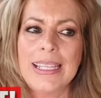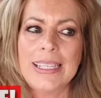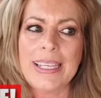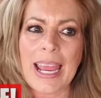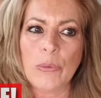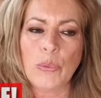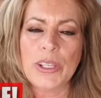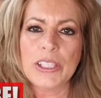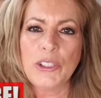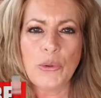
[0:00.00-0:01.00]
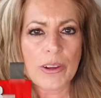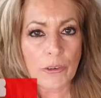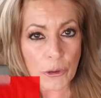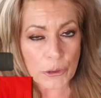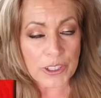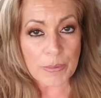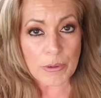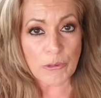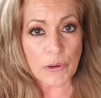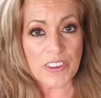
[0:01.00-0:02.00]
not really new. I've heard of them
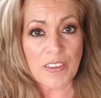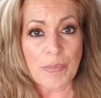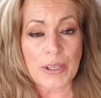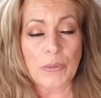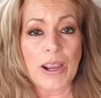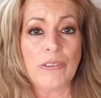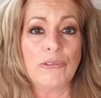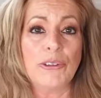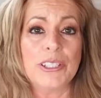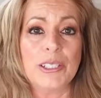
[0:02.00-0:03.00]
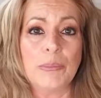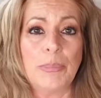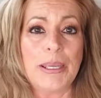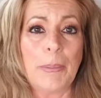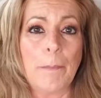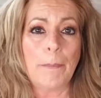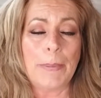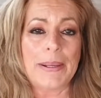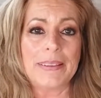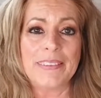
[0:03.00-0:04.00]
before, they've been around for a little bit,
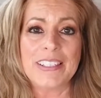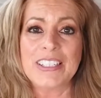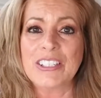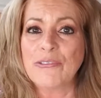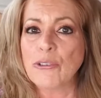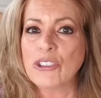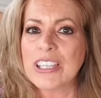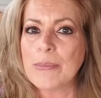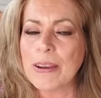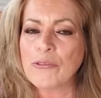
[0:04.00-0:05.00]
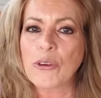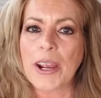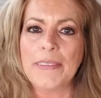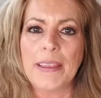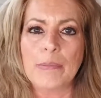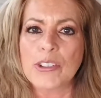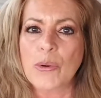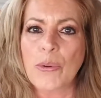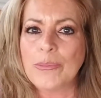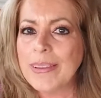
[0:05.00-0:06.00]
but this is the first time I've tried them,
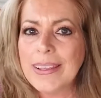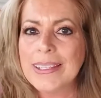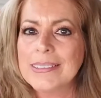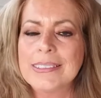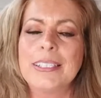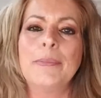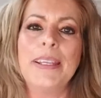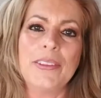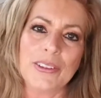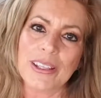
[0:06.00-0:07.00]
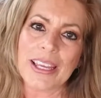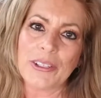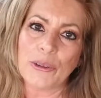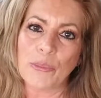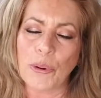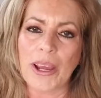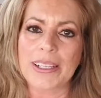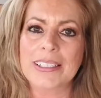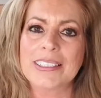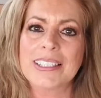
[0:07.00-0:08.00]
so to me they're like new
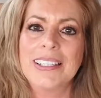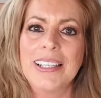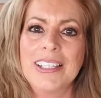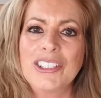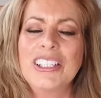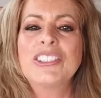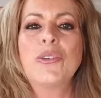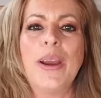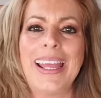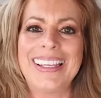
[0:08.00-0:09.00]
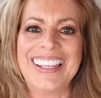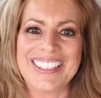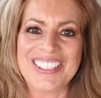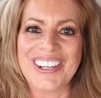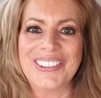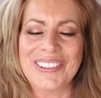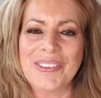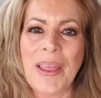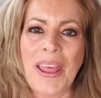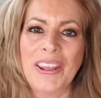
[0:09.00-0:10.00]
products. So let's go ahead and get started.
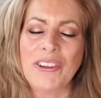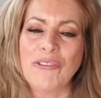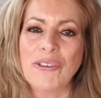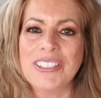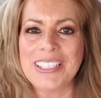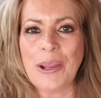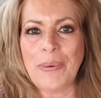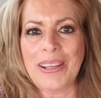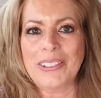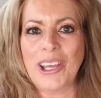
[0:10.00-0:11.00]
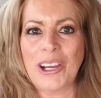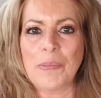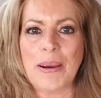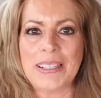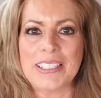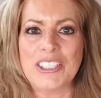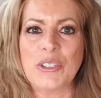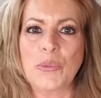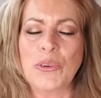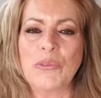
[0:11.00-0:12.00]
The first thing I want to talk about is the
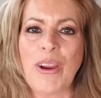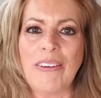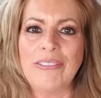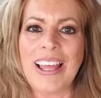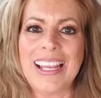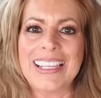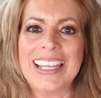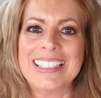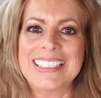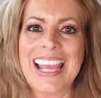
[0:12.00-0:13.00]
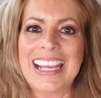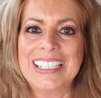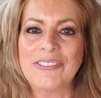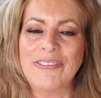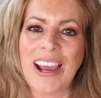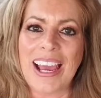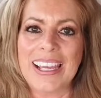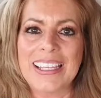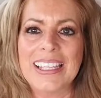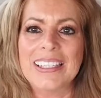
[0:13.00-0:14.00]
Revlon
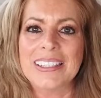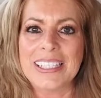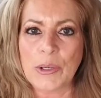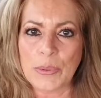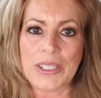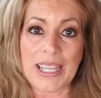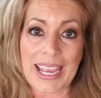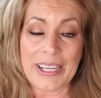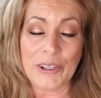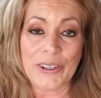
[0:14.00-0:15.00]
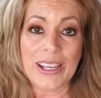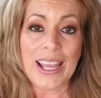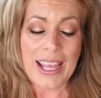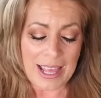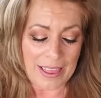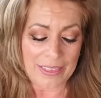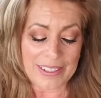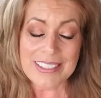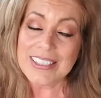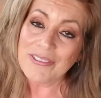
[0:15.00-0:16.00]
Exactify Liquid Liner.
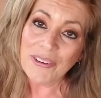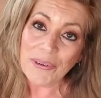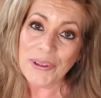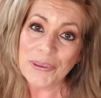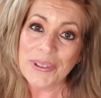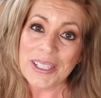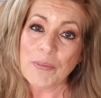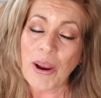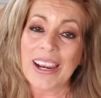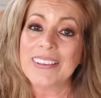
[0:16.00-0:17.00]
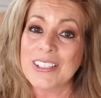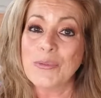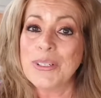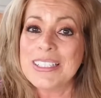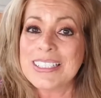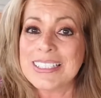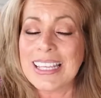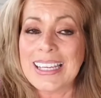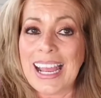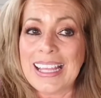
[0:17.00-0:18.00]
This is a very unique product. This one is,
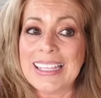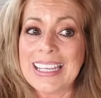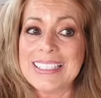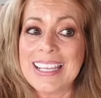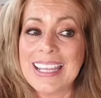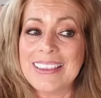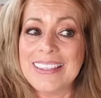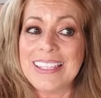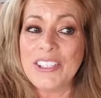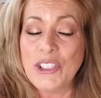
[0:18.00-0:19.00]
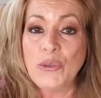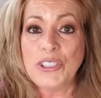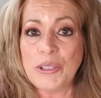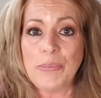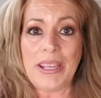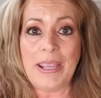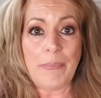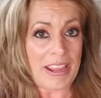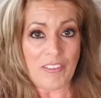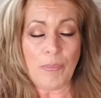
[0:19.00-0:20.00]
like I say, new to me. It
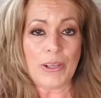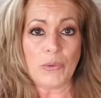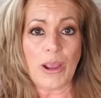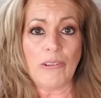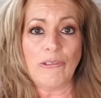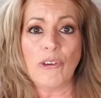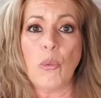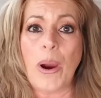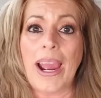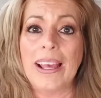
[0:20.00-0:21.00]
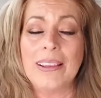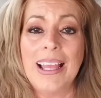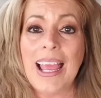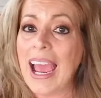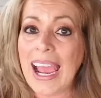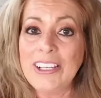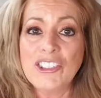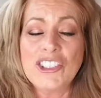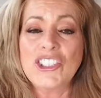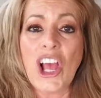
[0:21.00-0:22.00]
may have been around for a while. I
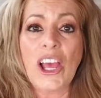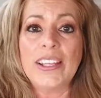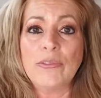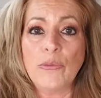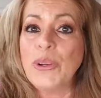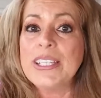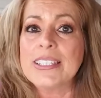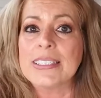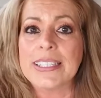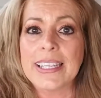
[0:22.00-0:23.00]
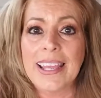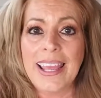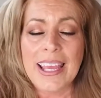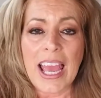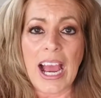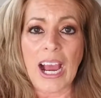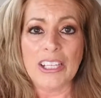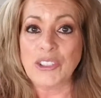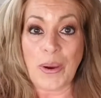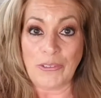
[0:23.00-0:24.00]
just saw it recently.
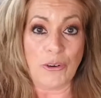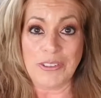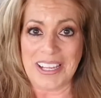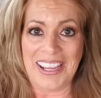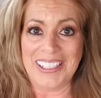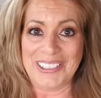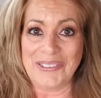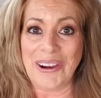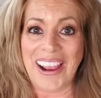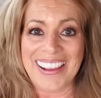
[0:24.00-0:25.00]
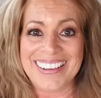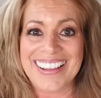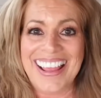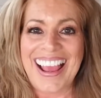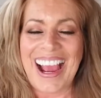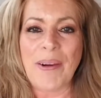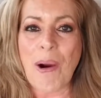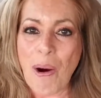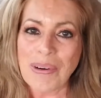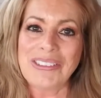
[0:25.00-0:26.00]
So of course I had to try it. I'm
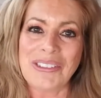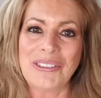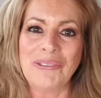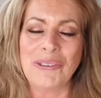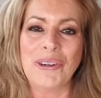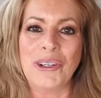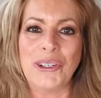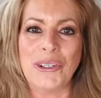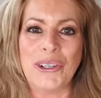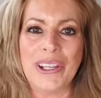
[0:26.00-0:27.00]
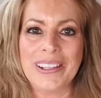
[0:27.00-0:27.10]
always looking for a good